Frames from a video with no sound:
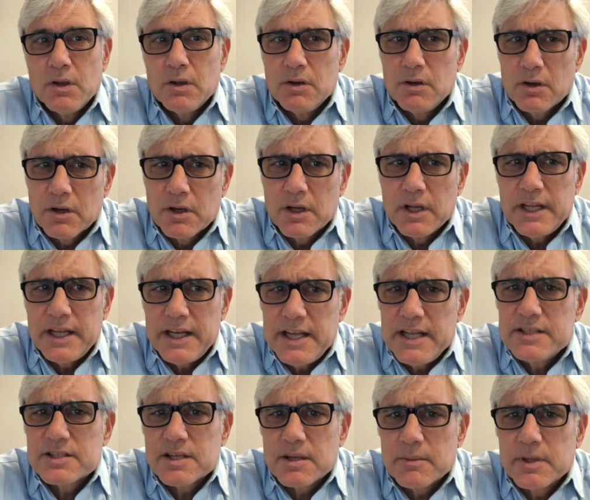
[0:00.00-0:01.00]
You're going to
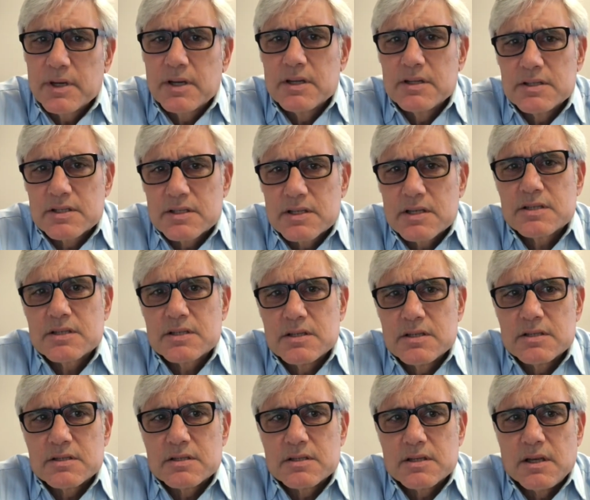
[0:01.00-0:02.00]
need some
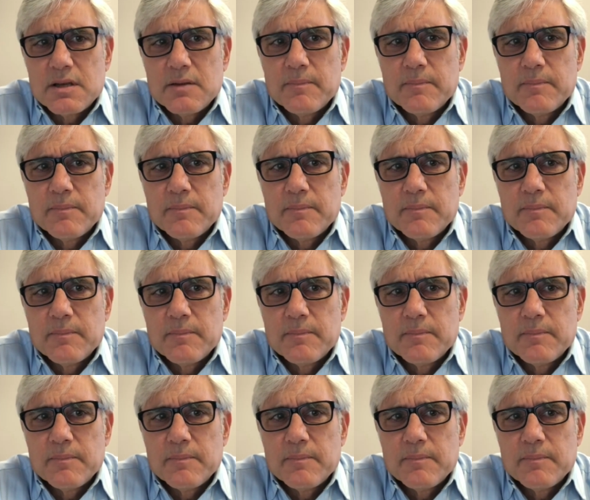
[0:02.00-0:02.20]
consistency.